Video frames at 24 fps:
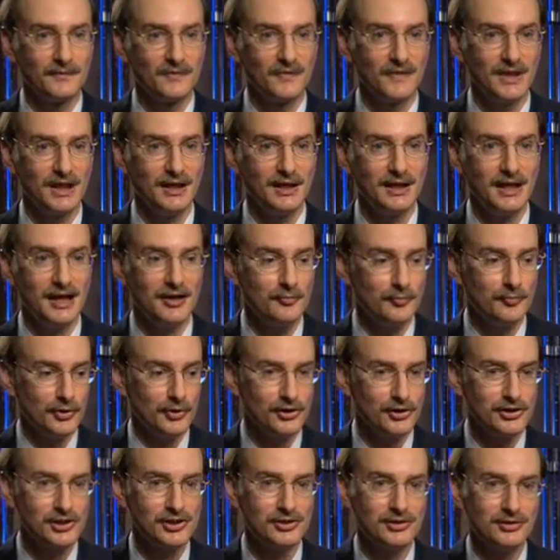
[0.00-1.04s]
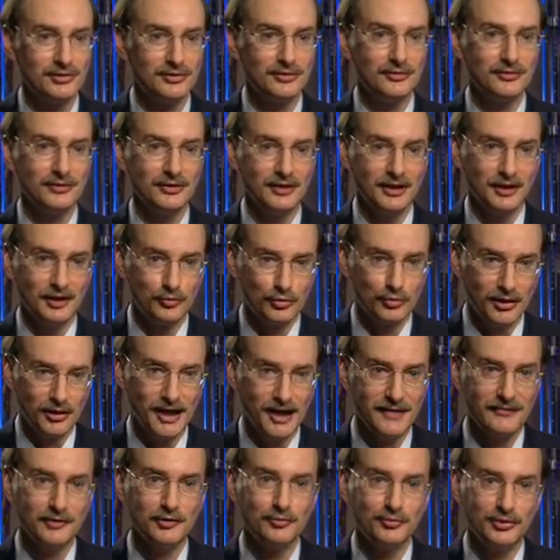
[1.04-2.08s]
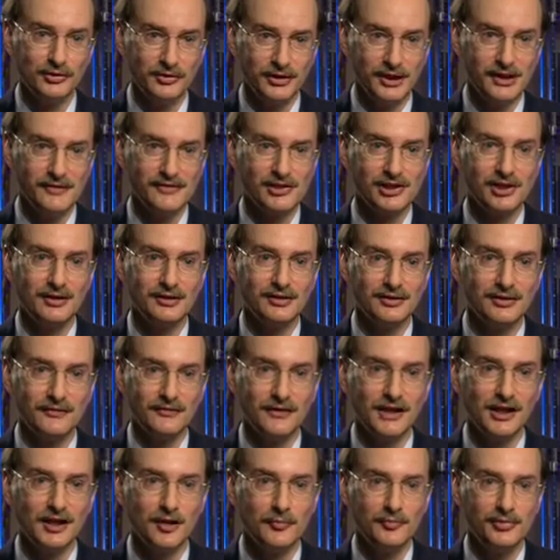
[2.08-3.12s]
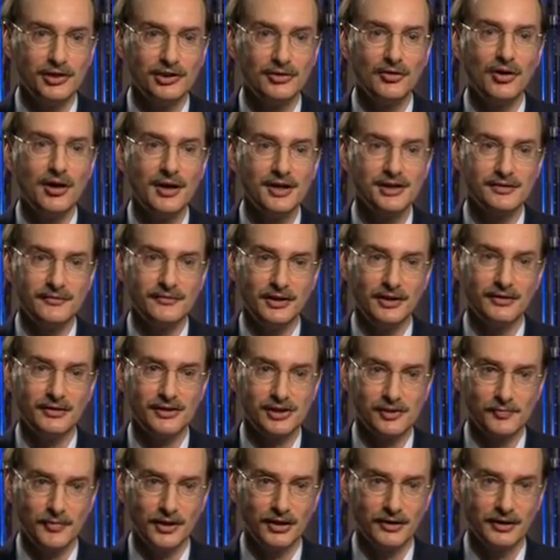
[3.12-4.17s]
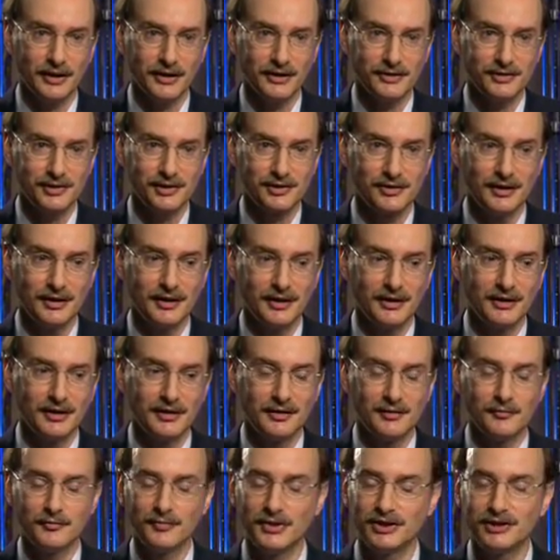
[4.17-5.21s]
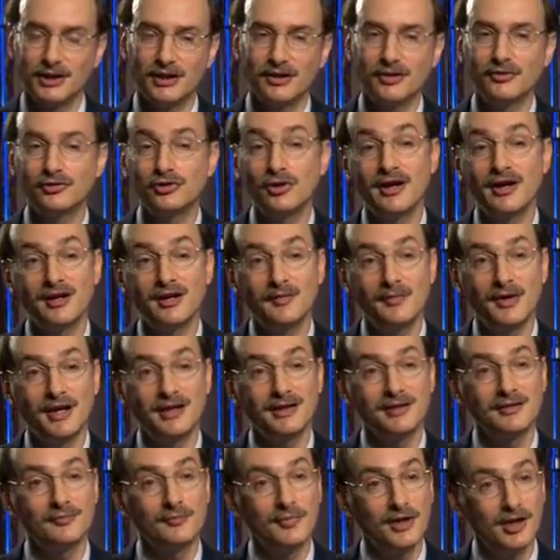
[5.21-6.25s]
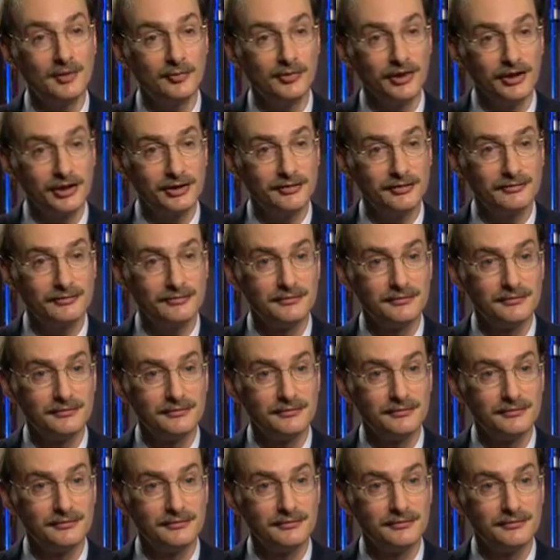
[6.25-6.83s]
They have personal, private beliefs that are developed because of their experience, but they don't talk about it in public.